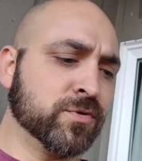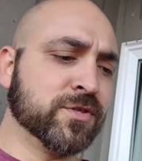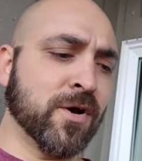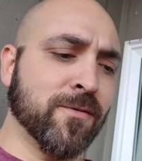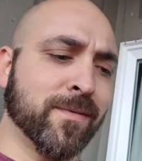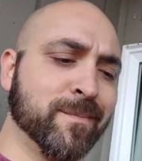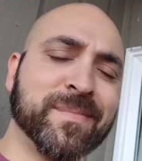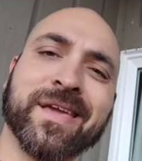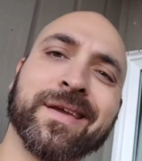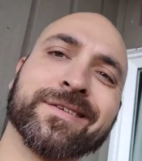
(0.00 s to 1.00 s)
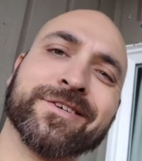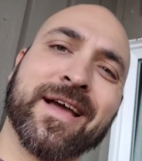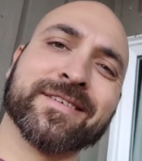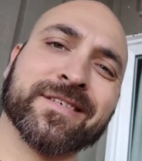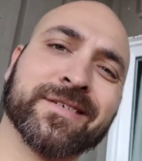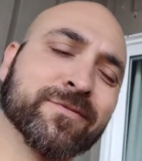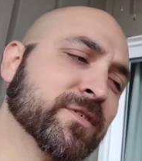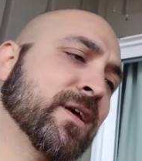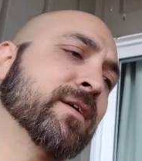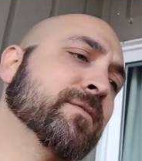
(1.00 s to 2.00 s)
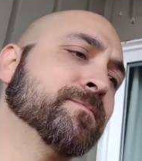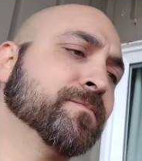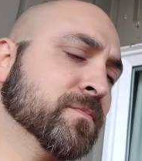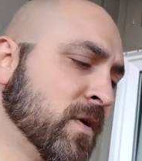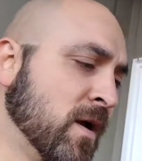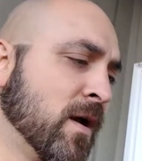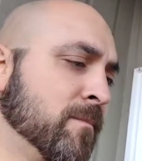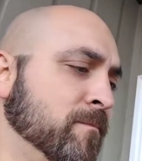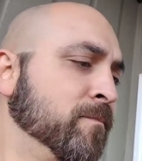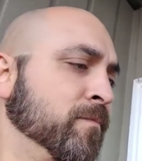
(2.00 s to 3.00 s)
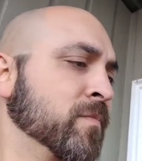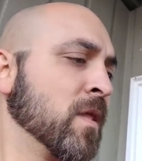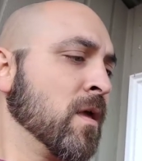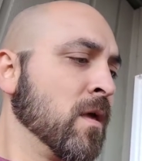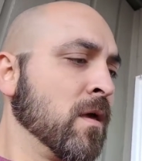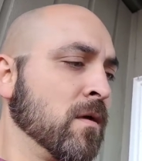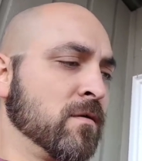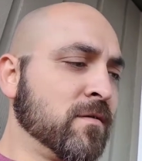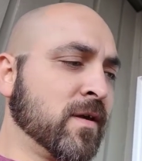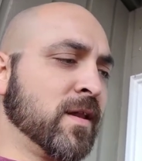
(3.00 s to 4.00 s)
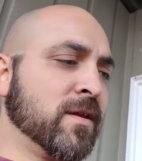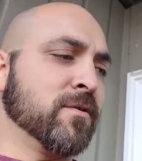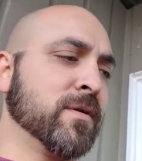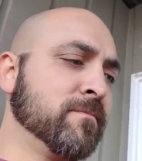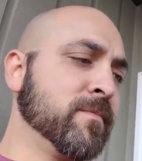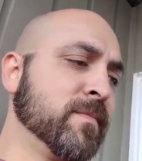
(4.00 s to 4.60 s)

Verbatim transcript: don't be trashy, recycle. Alright, let's get into it.